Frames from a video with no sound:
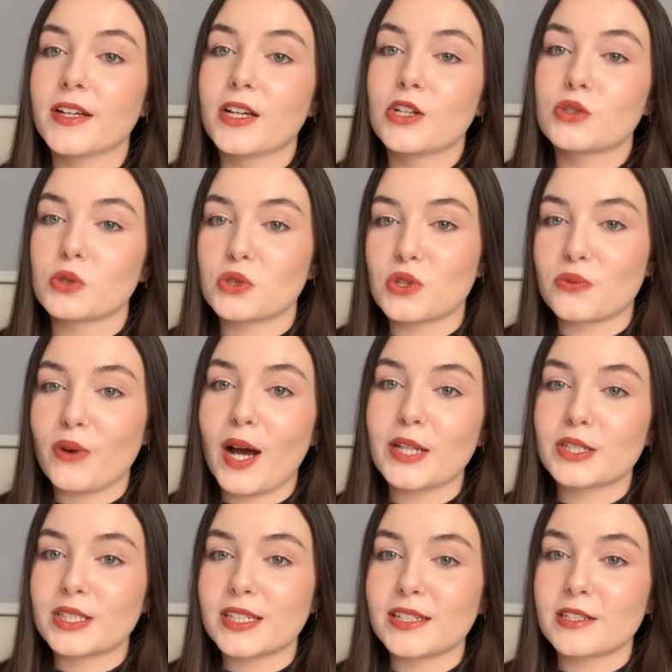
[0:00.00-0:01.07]
So it's just
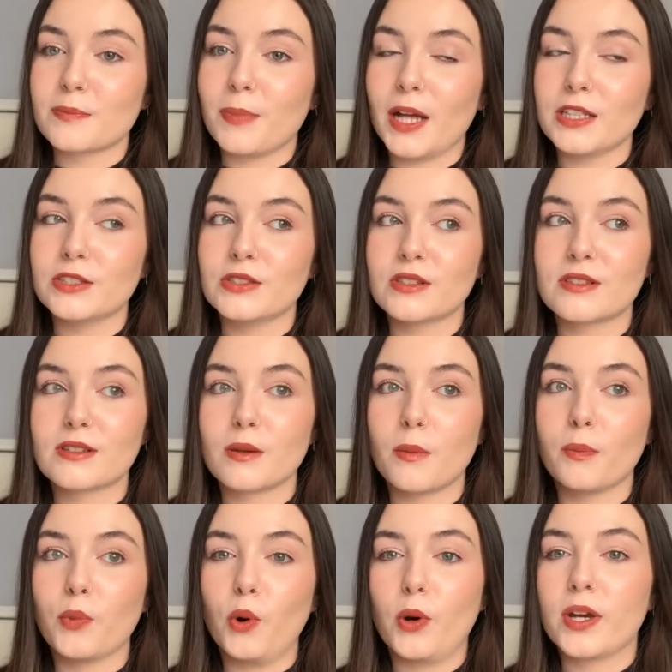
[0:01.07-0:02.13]
finding a nice balance,
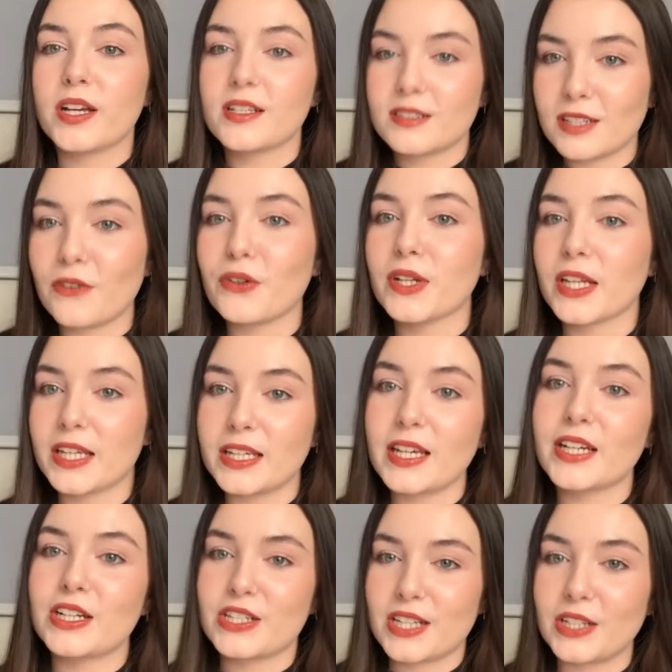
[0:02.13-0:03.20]
but it is definitely
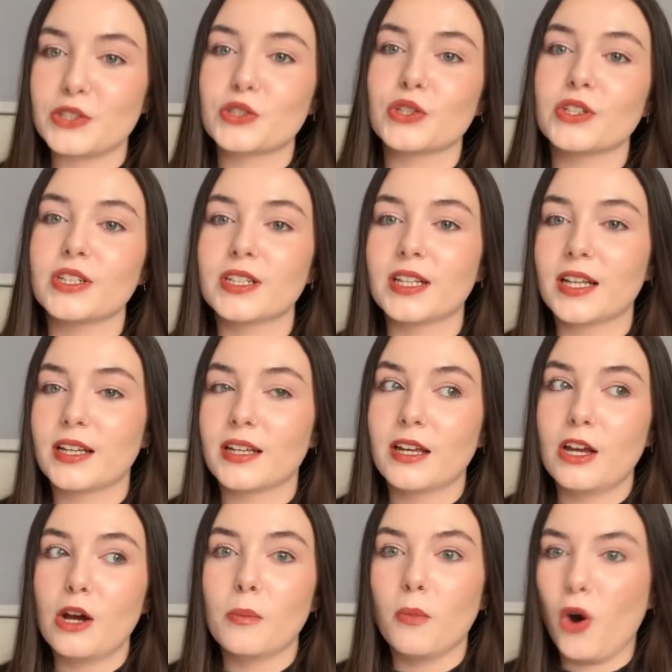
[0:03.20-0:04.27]
an essential
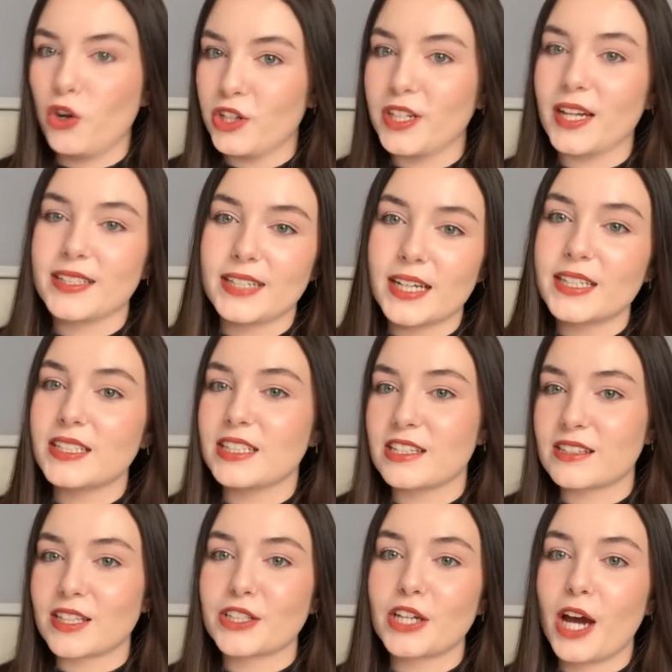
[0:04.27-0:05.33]
morning and night in a
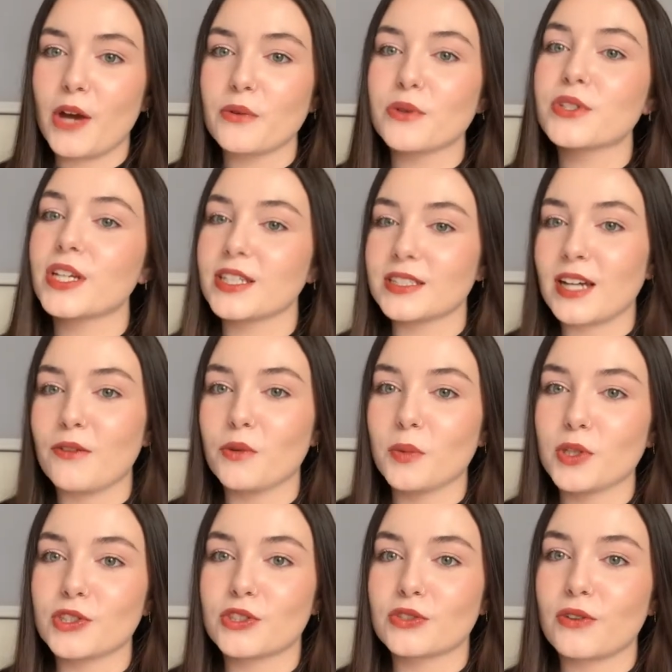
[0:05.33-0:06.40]
skincare routine to have a
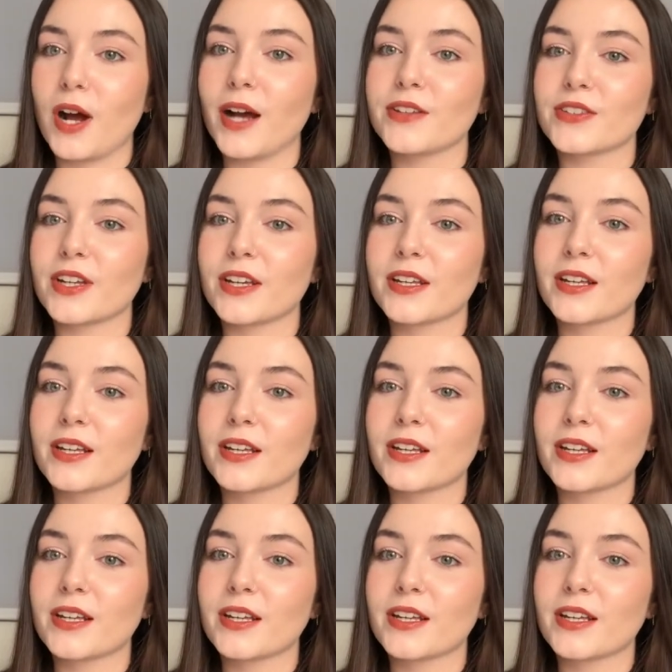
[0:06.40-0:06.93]
moisturiser.